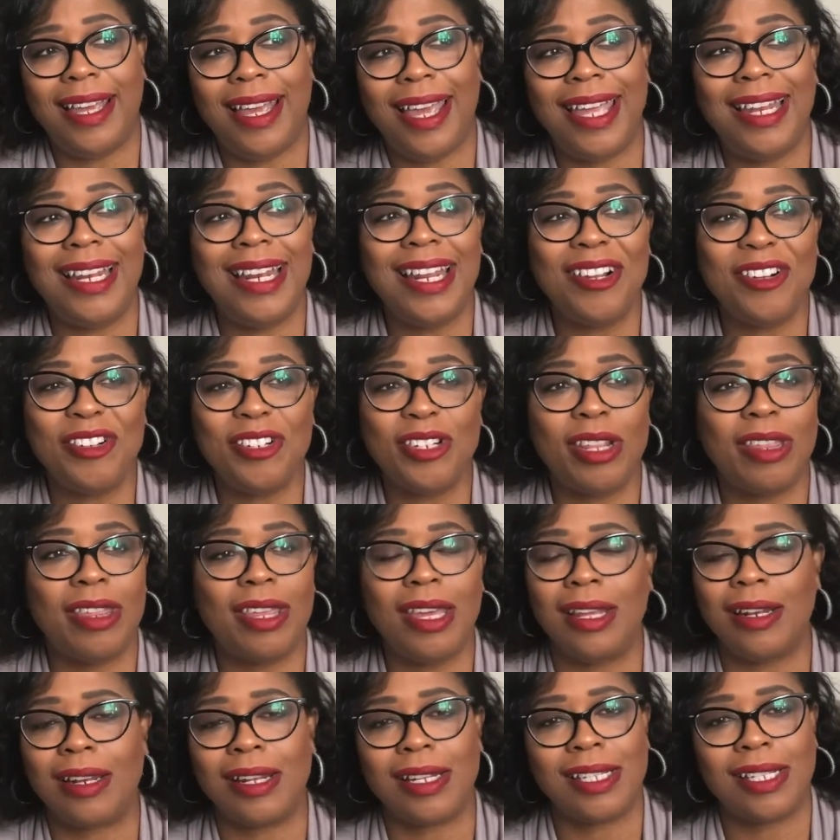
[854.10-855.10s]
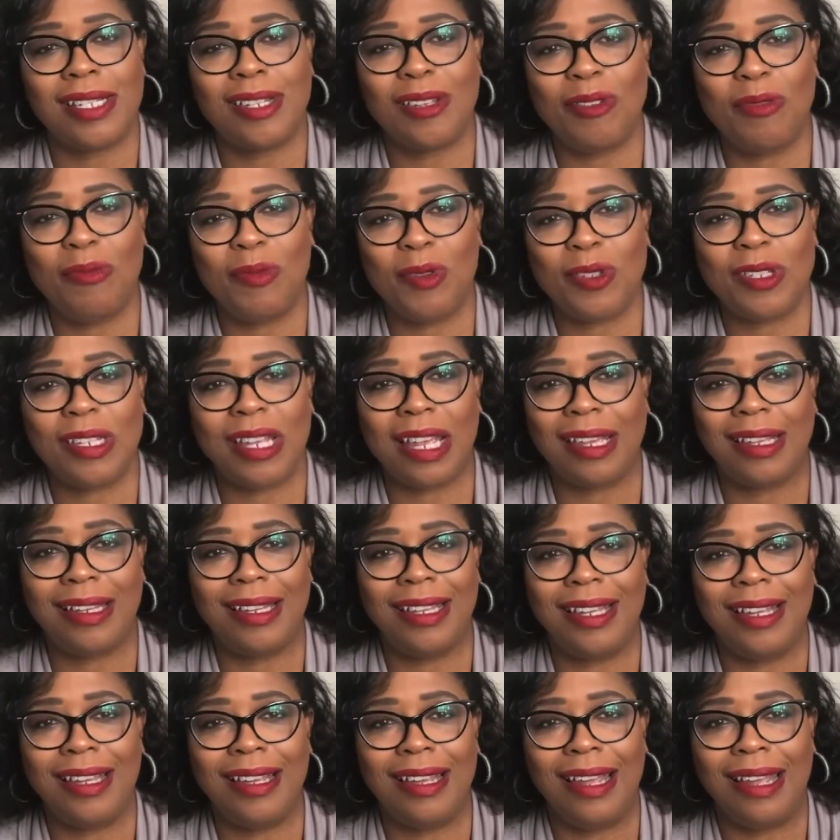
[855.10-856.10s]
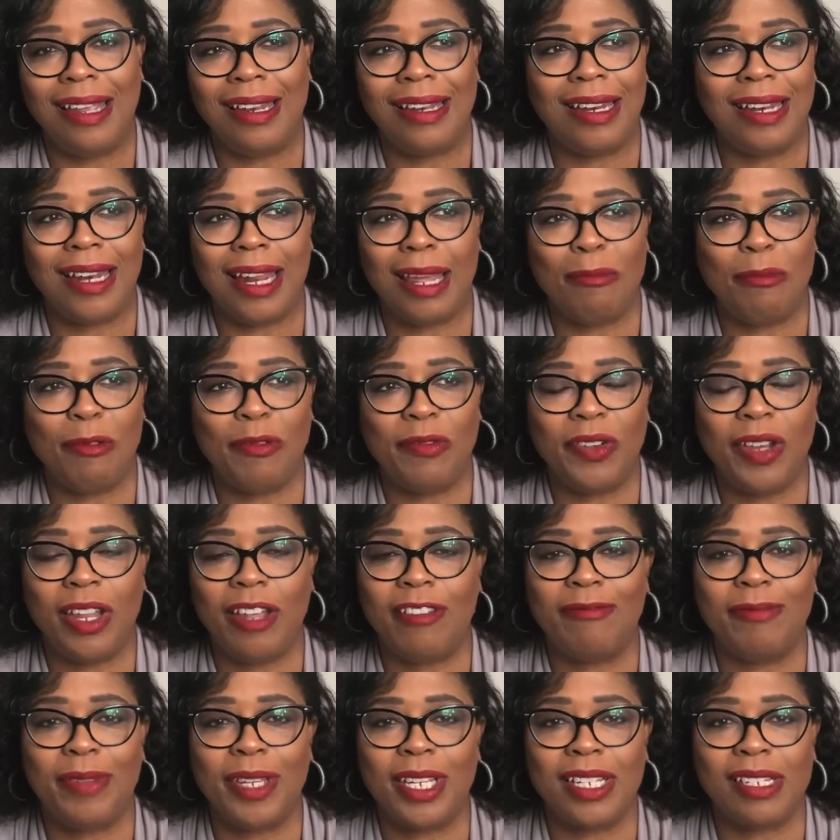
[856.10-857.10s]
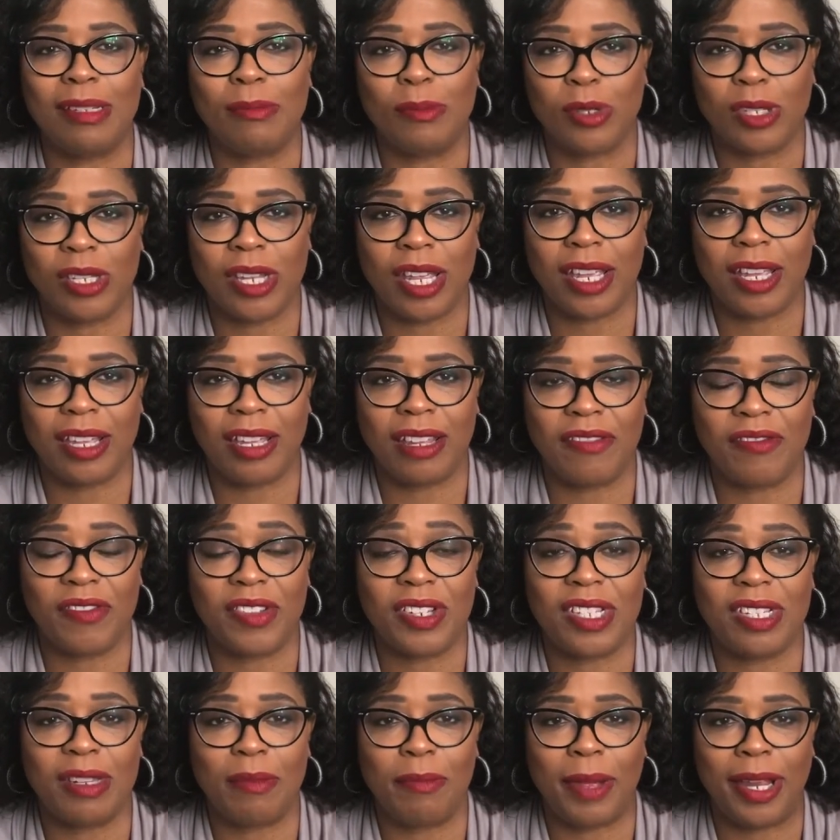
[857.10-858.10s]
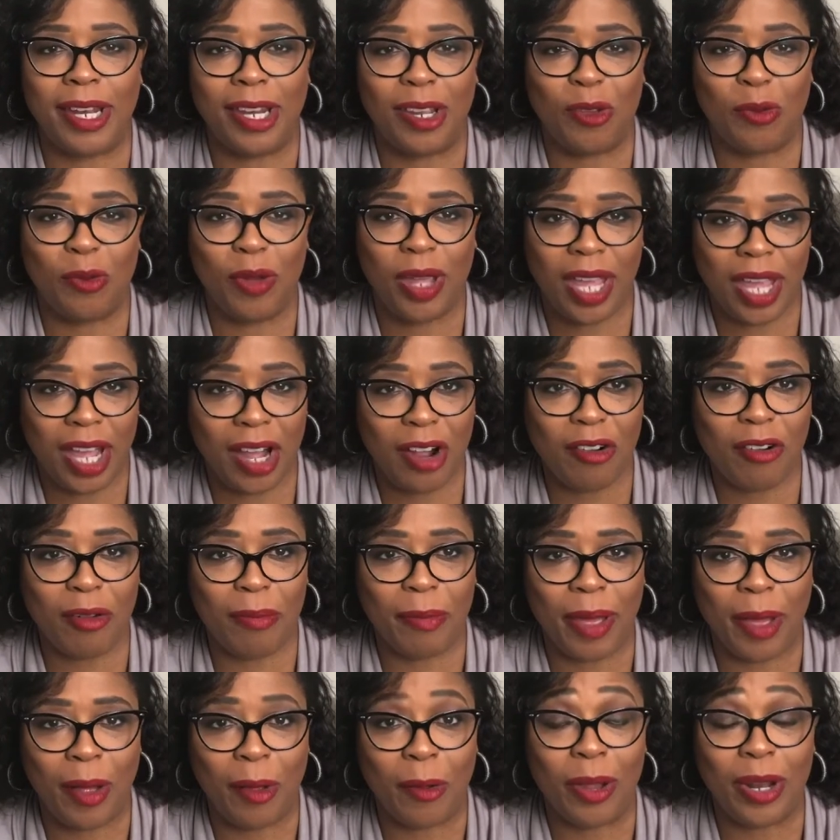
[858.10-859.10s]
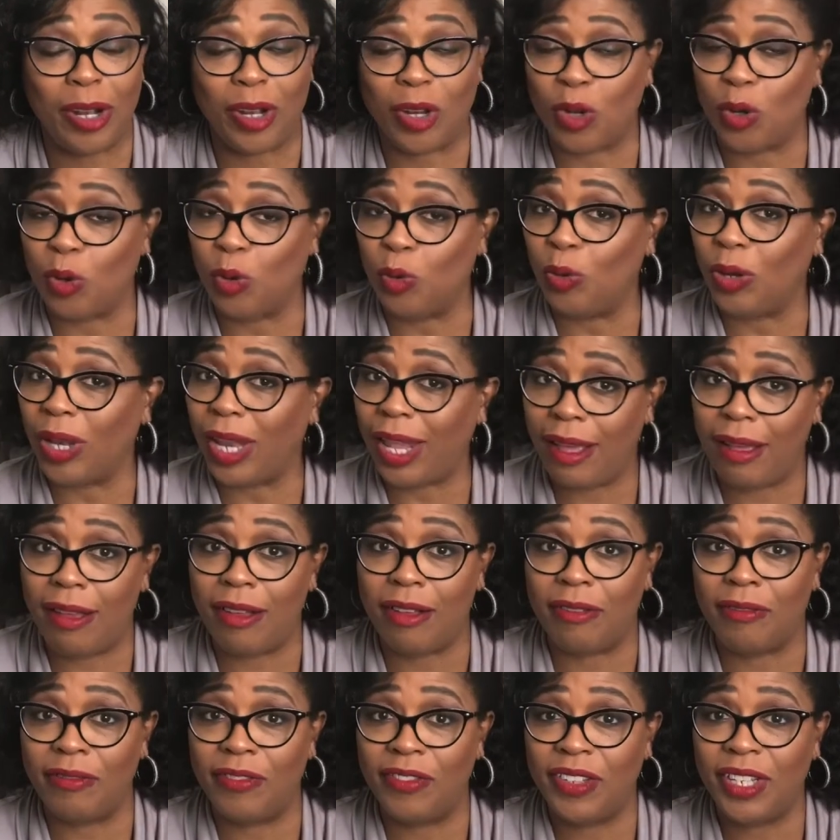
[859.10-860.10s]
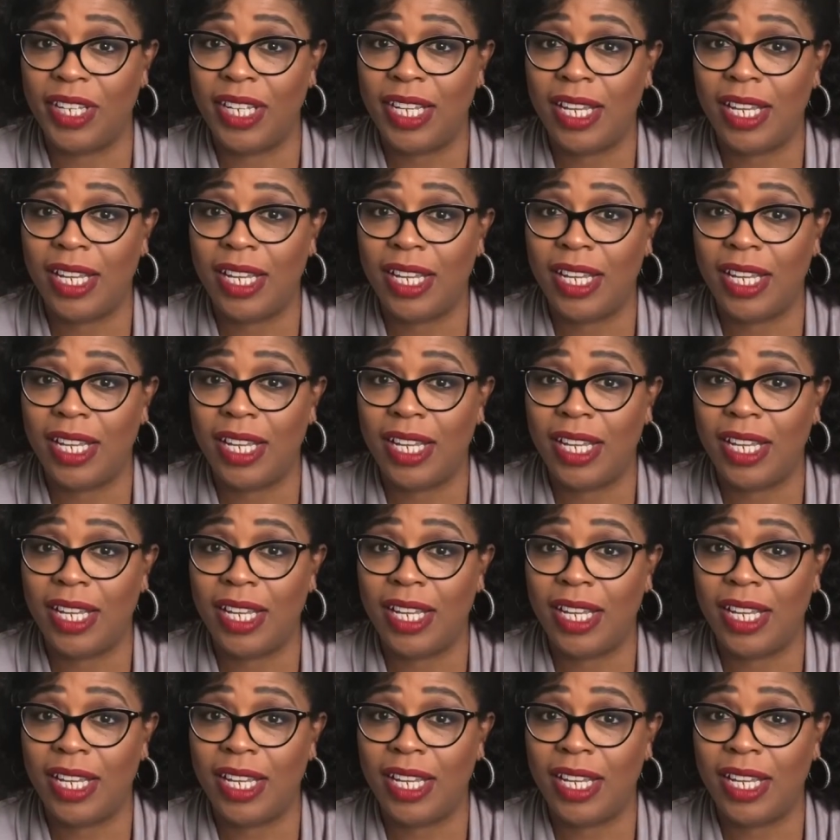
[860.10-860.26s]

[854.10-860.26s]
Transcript: and here's the thing, that's still most likely in the name of love because most likely if it's somebody you care about and you love,